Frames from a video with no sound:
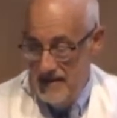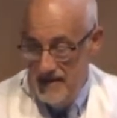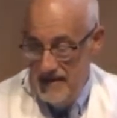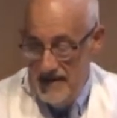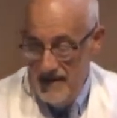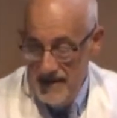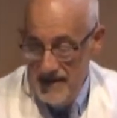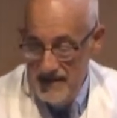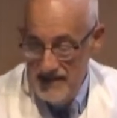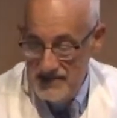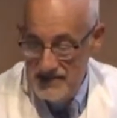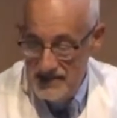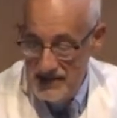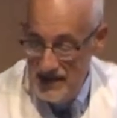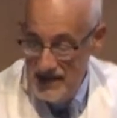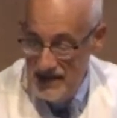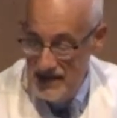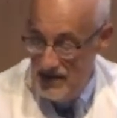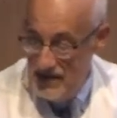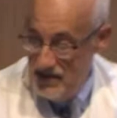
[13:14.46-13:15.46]
It is
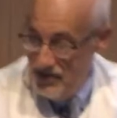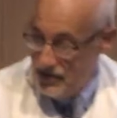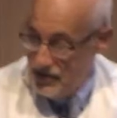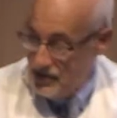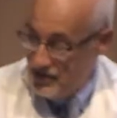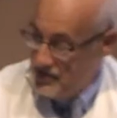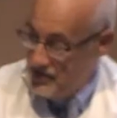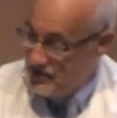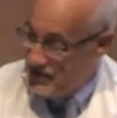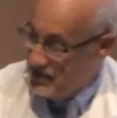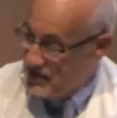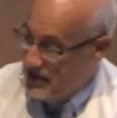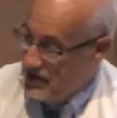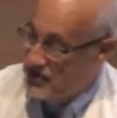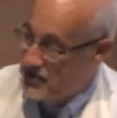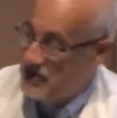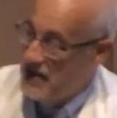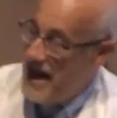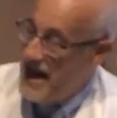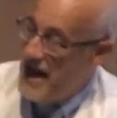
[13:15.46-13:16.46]
in and through such
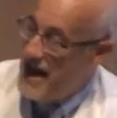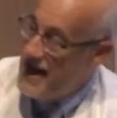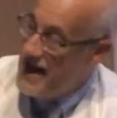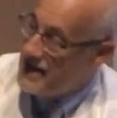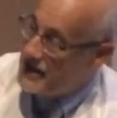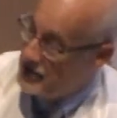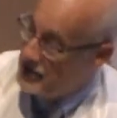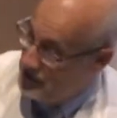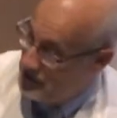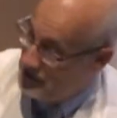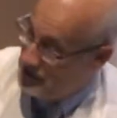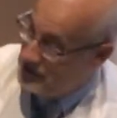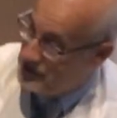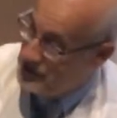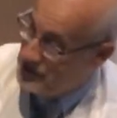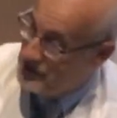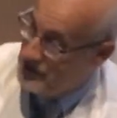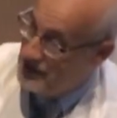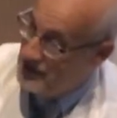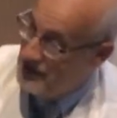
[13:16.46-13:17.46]
actions
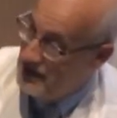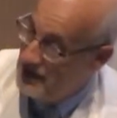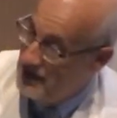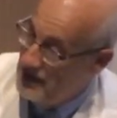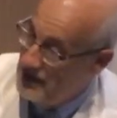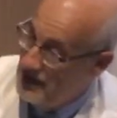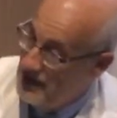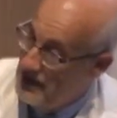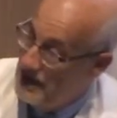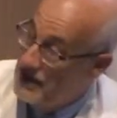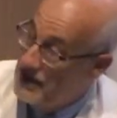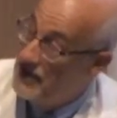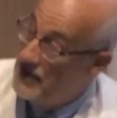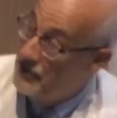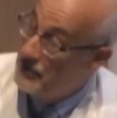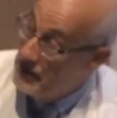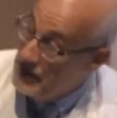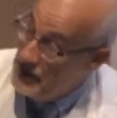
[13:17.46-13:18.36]
that we